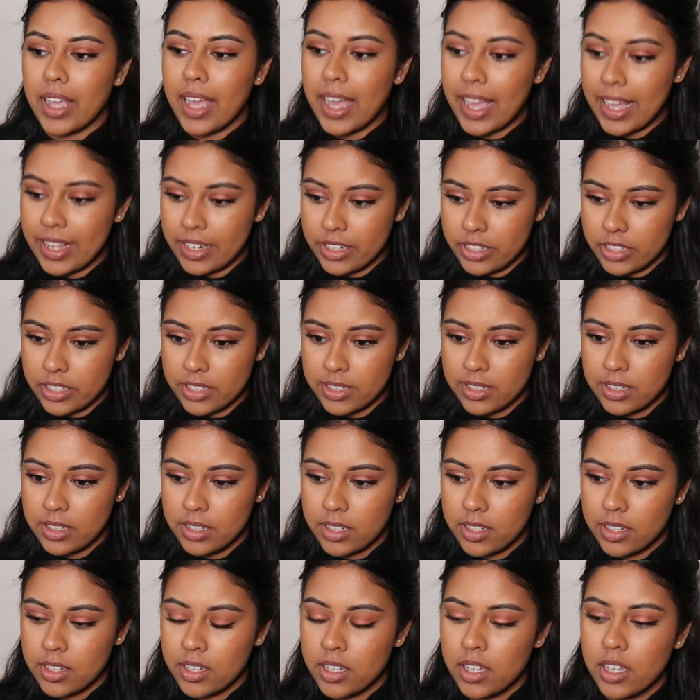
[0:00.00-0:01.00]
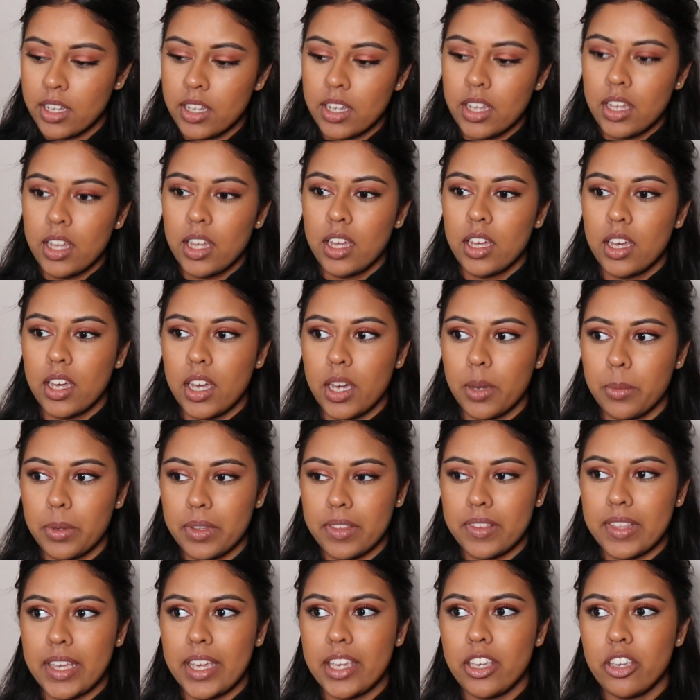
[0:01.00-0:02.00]
And I
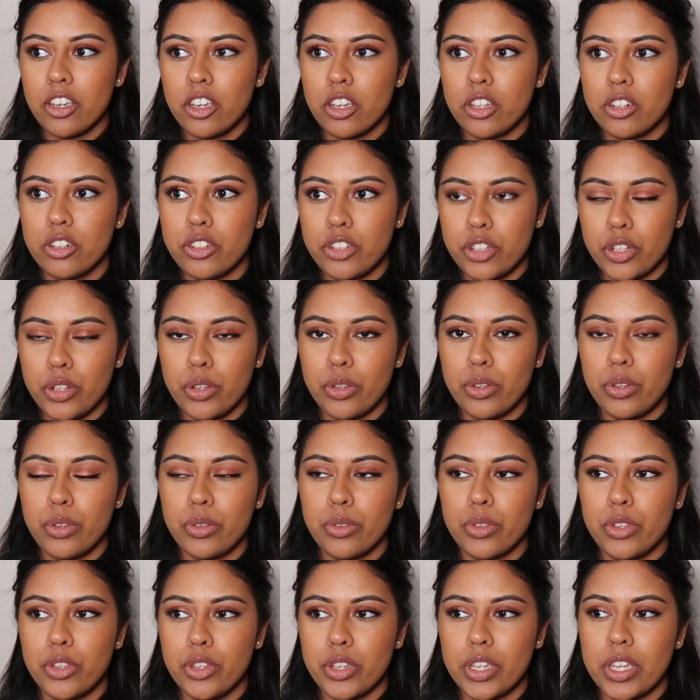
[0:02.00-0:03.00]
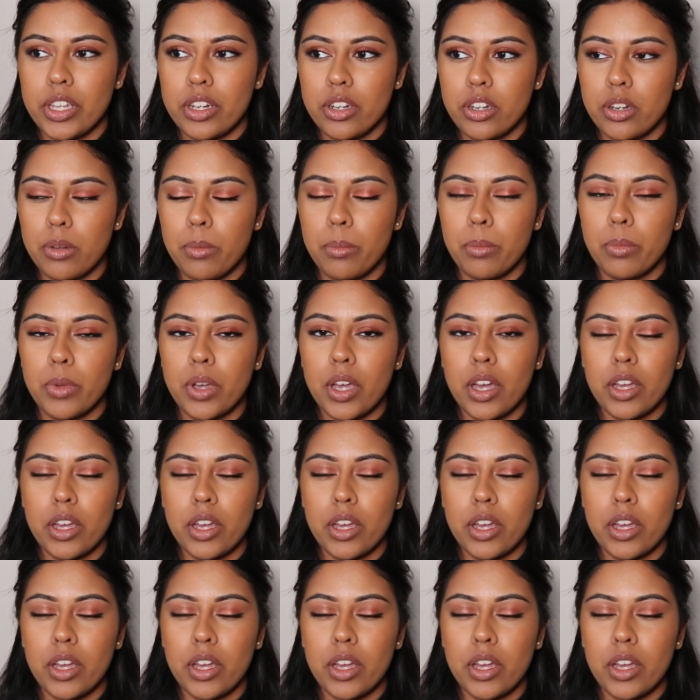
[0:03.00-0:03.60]
would say you can,